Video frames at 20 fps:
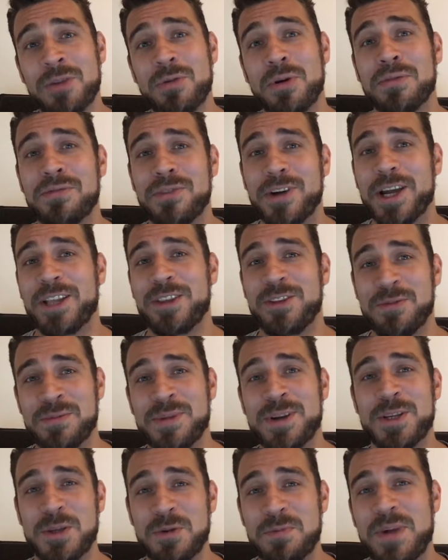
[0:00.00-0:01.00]
Manuwa fight, you
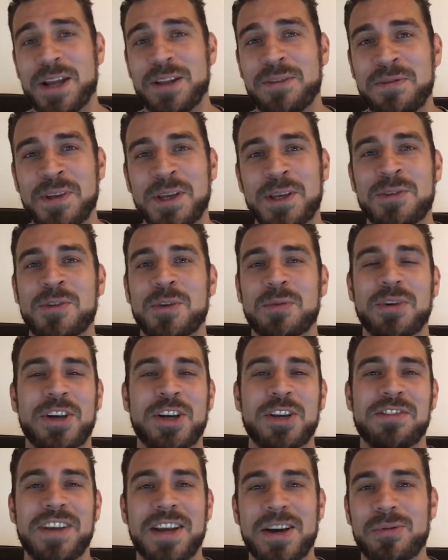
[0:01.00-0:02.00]
might you might think so
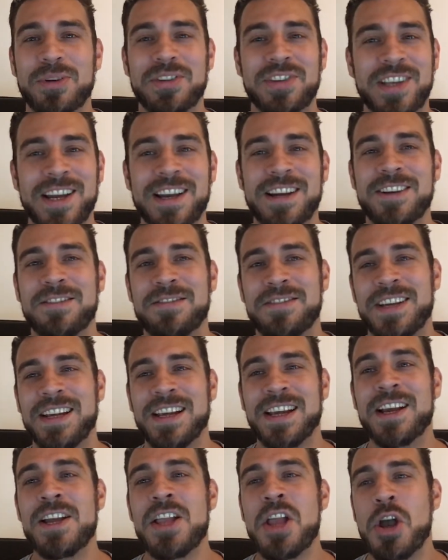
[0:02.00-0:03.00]
because that was kind of
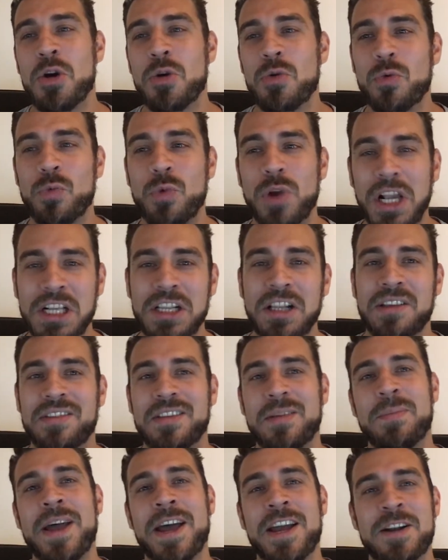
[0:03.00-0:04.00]
a
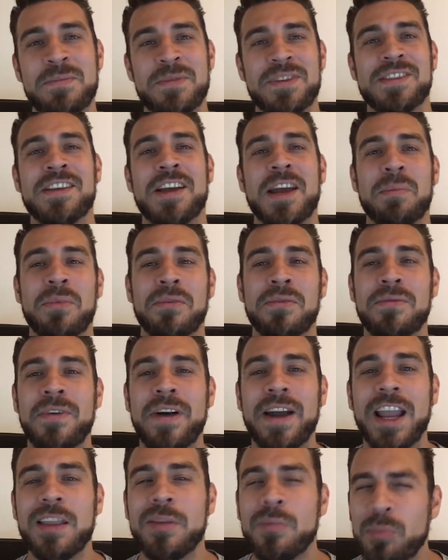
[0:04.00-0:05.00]
reckless abandonment type of
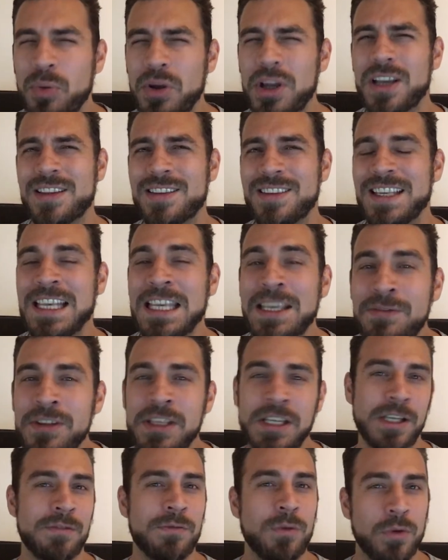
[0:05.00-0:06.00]
fight. But
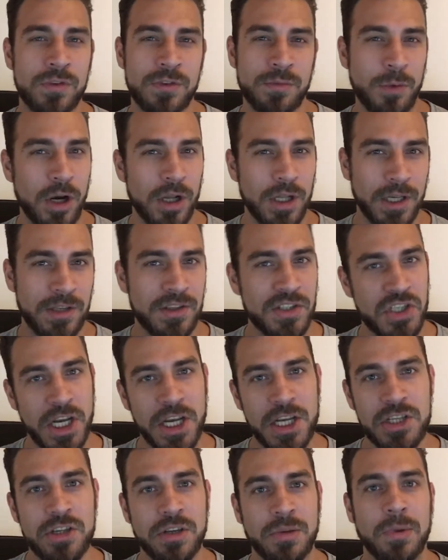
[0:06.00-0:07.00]
even in those small
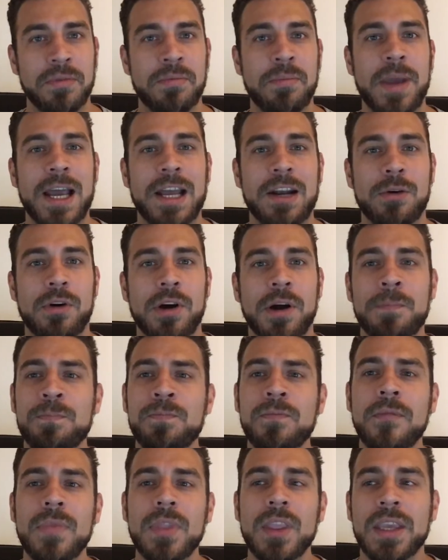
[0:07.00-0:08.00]
exchanges with Manuwa,
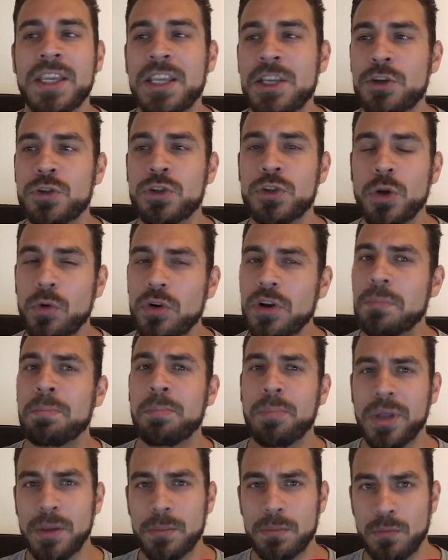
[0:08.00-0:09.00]
he showed a
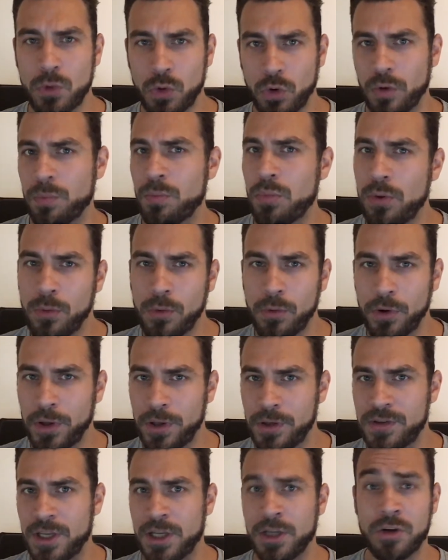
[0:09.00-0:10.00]
bit more
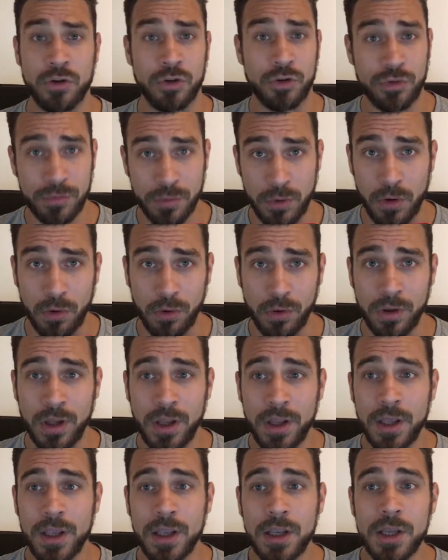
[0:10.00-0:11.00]
poise and control.
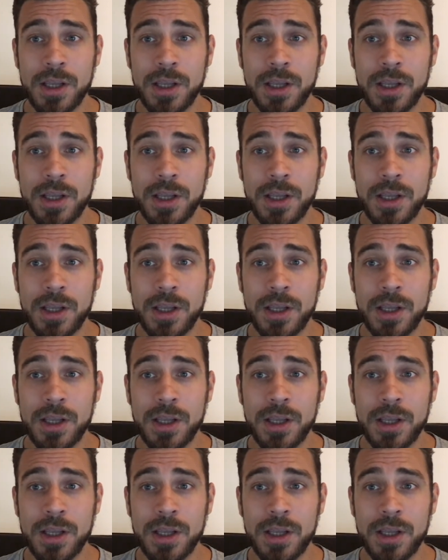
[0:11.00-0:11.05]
